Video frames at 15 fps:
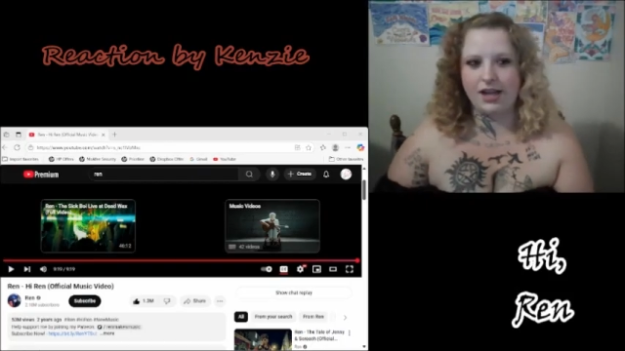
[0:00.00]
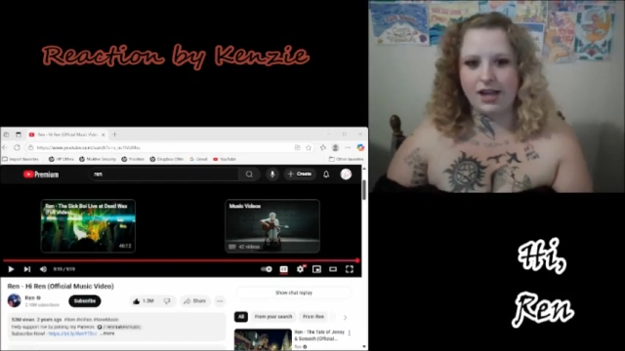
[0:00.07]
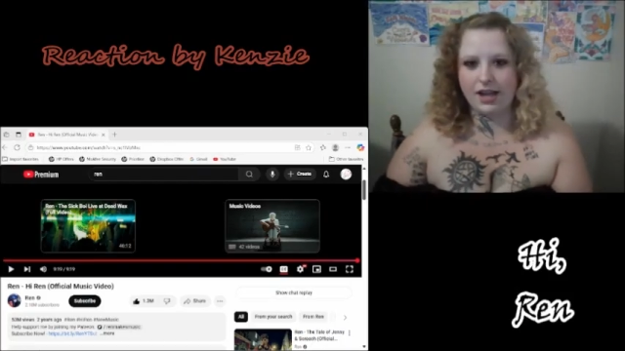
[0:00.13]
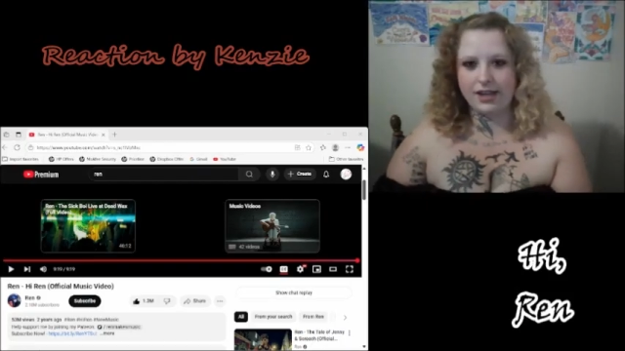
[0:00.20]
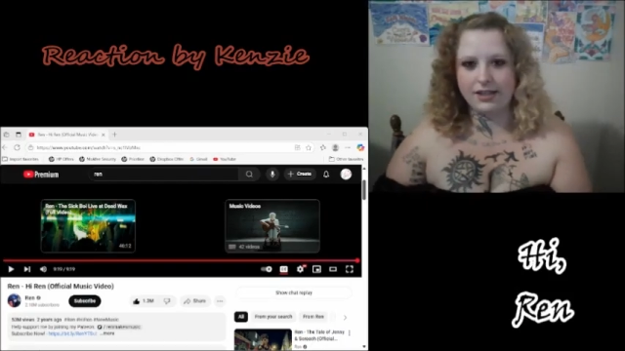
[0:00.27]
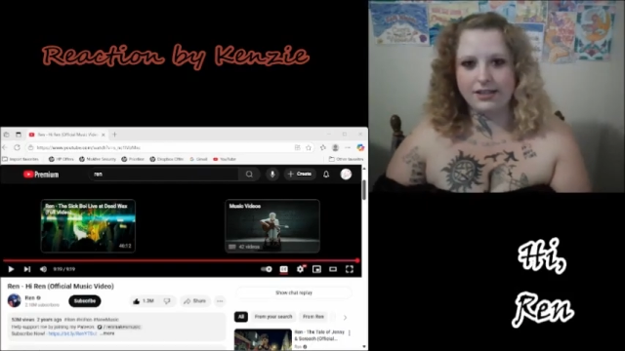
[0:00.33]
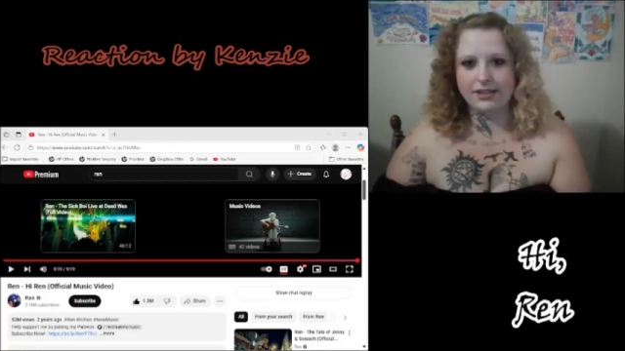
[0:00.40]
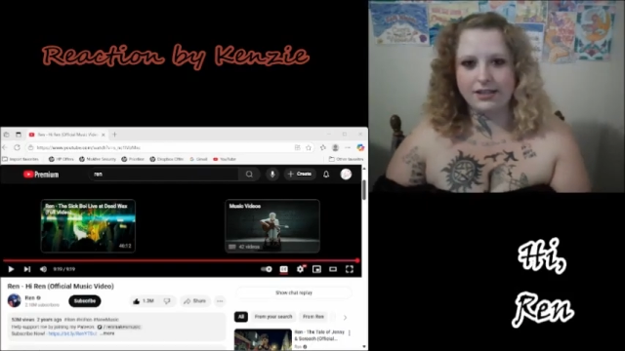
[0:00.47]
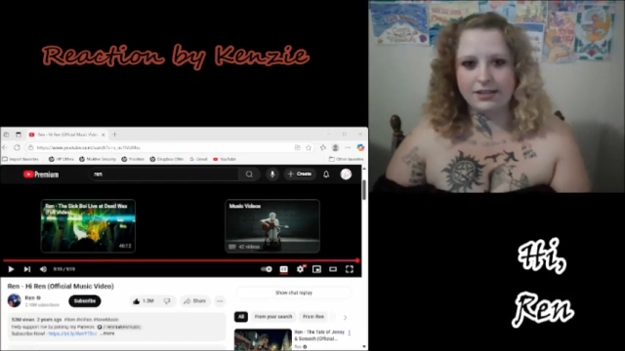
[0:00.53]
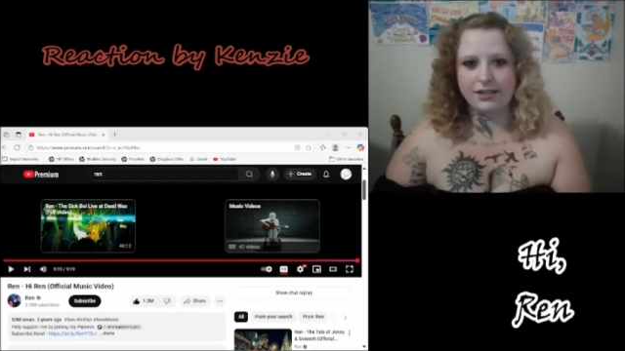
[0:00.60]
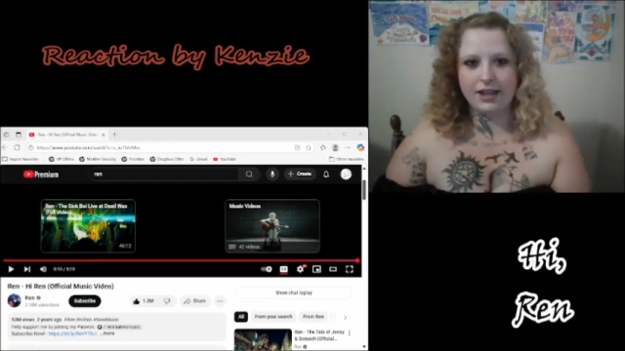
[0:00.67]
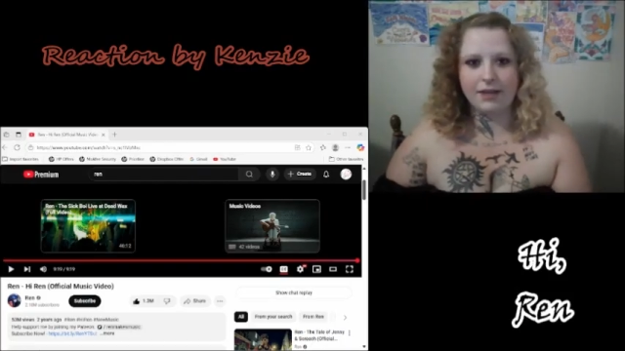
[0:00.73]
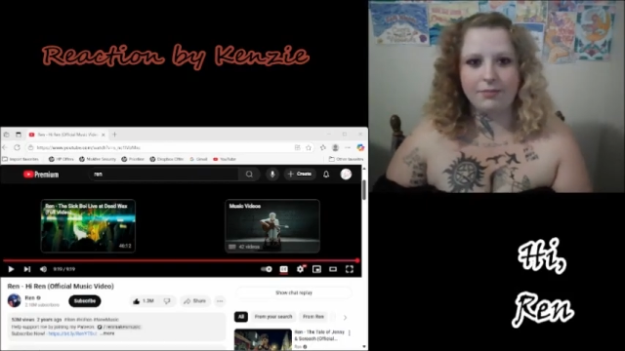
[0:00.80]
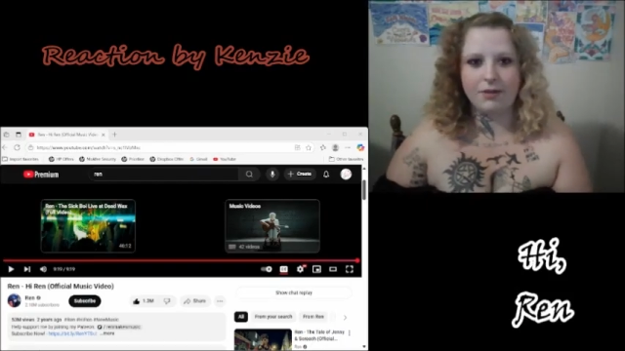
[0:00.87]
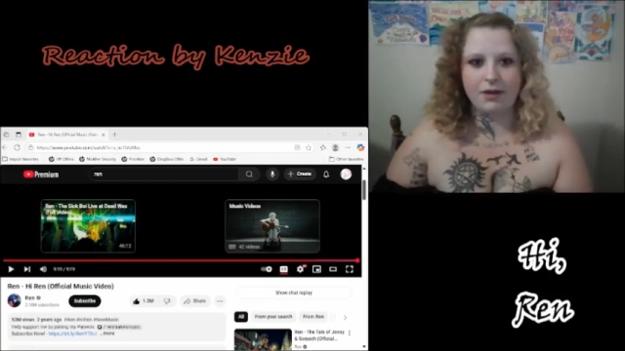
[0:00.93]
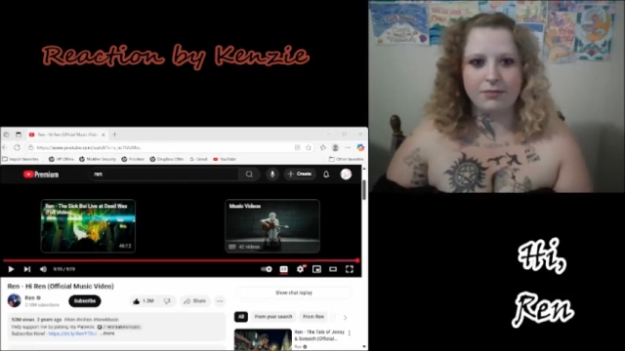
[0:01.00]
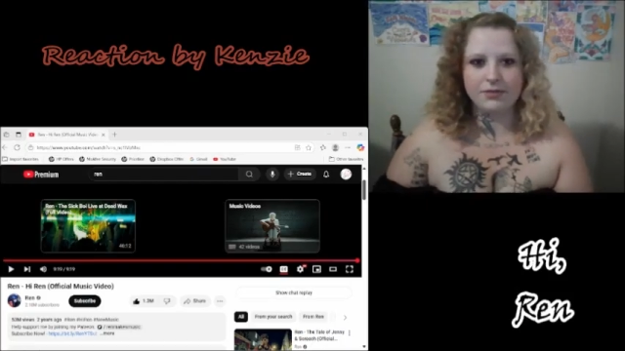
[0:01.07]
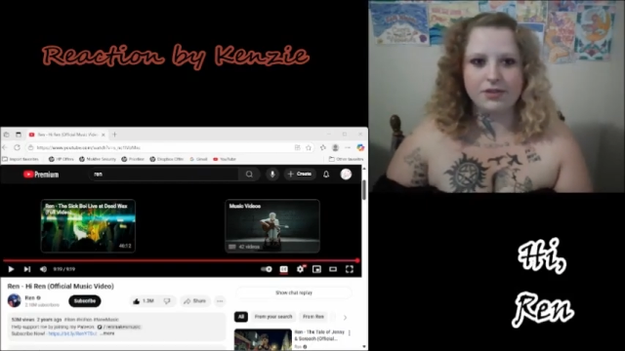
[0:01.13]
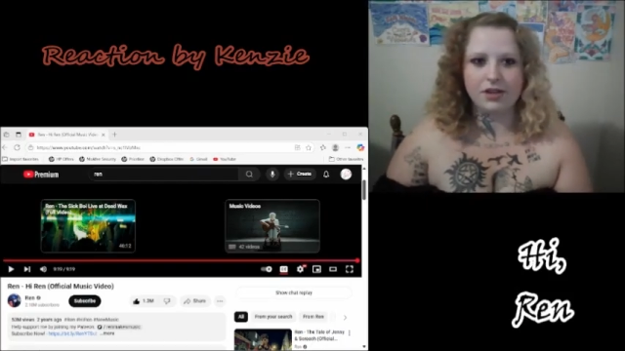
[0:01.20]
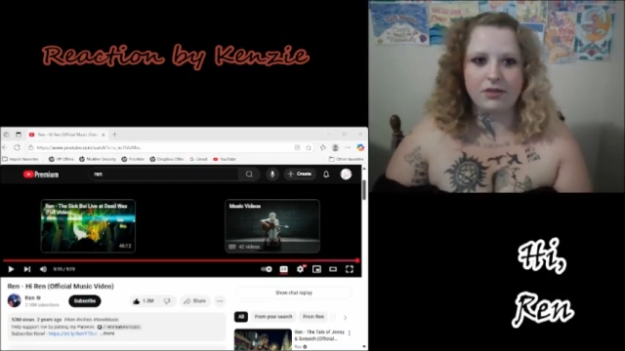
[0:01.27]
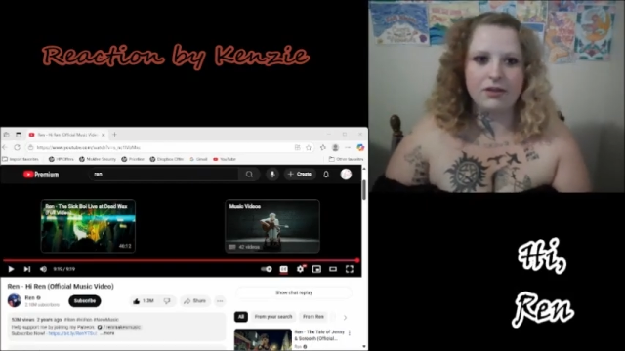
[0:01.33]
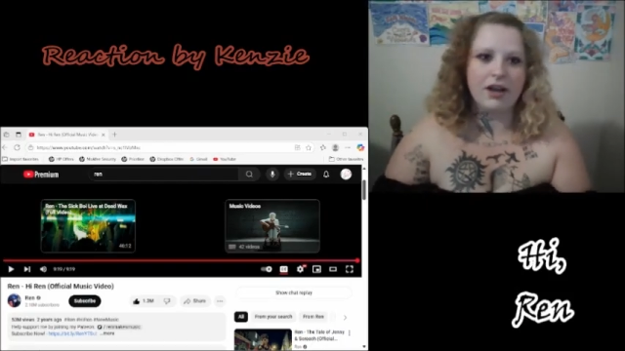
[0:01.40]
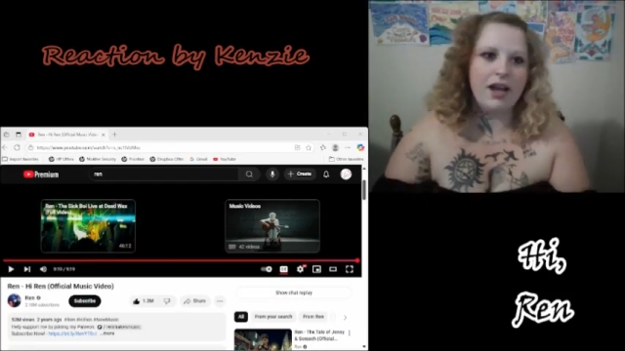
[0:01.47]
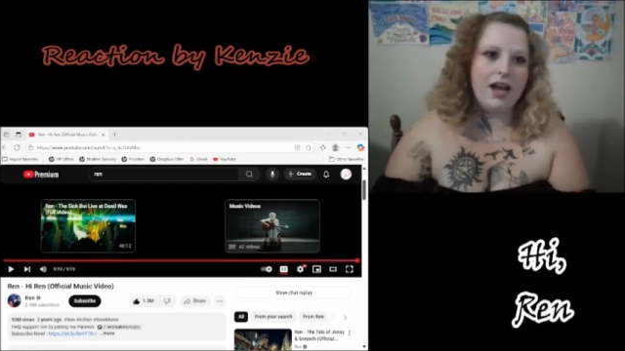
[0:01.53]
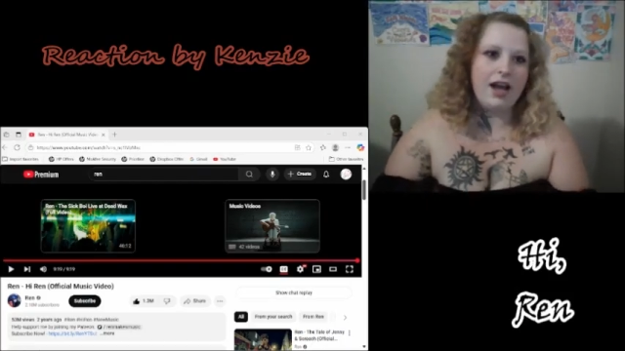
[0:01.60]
I did K-pop, so